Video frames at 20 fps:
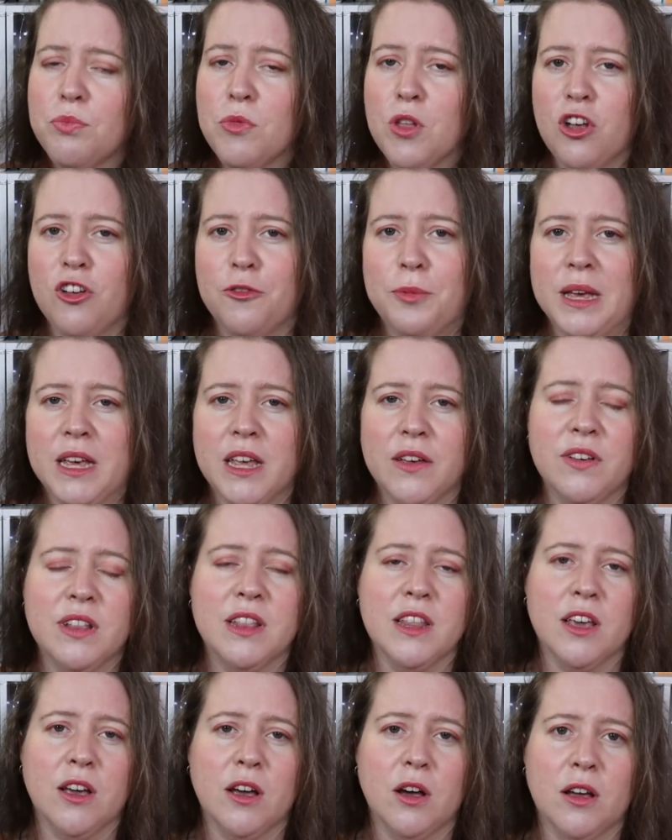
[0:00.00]
who've been given
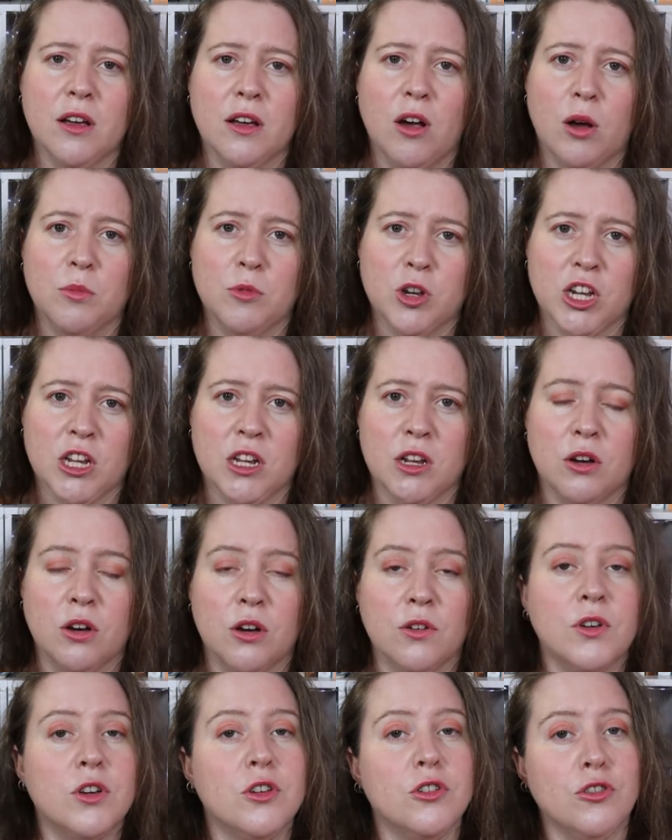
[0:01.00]
the option
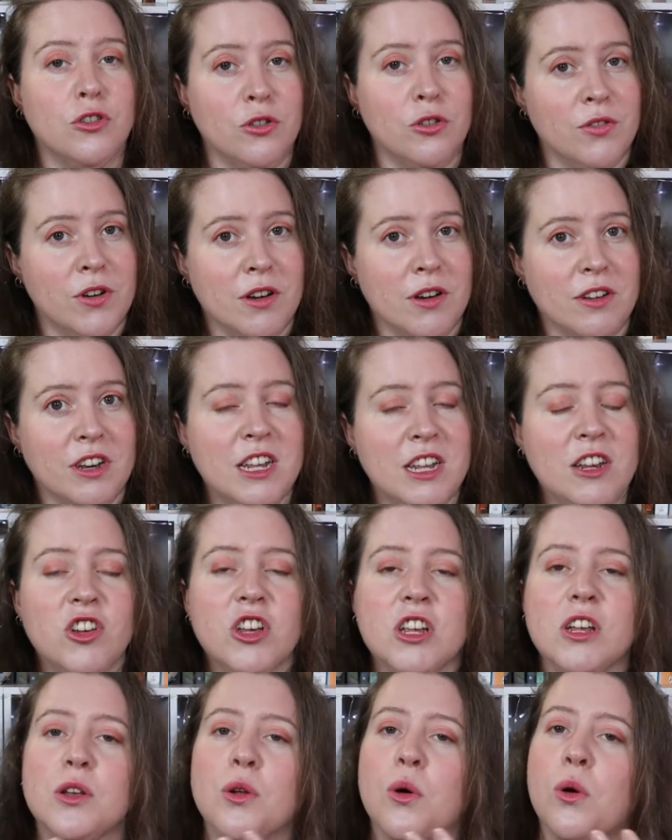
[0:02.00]
of juvenile
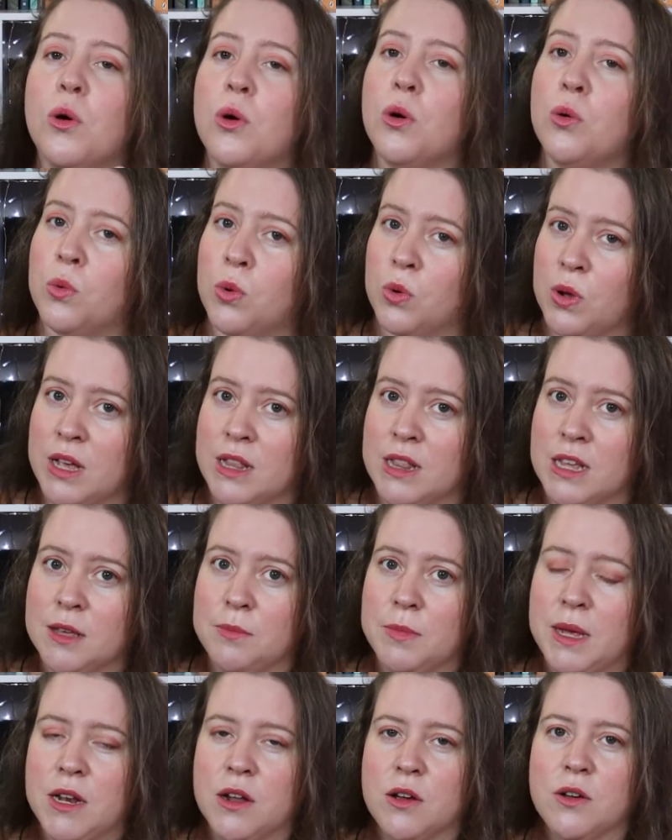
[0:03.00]
detention or walking the
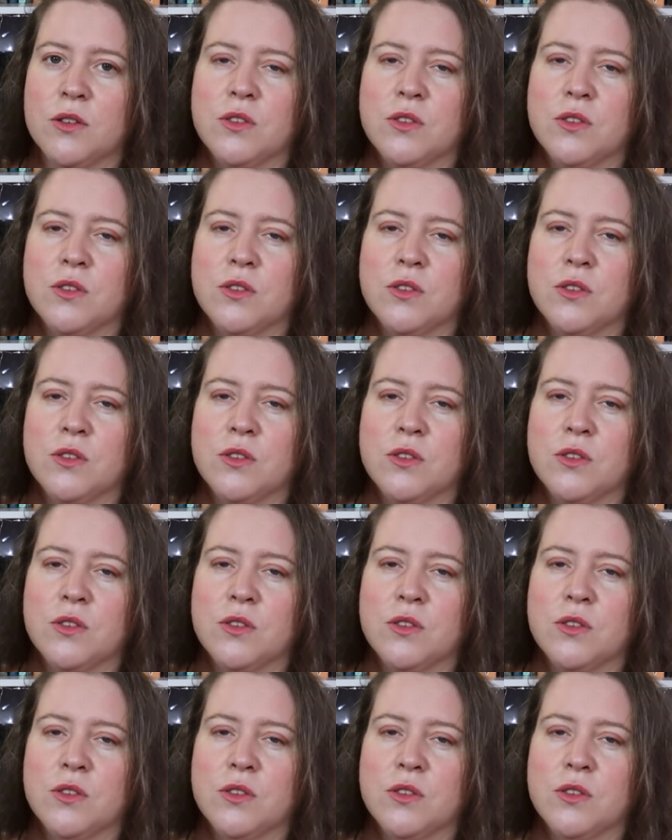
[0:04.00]
Camino.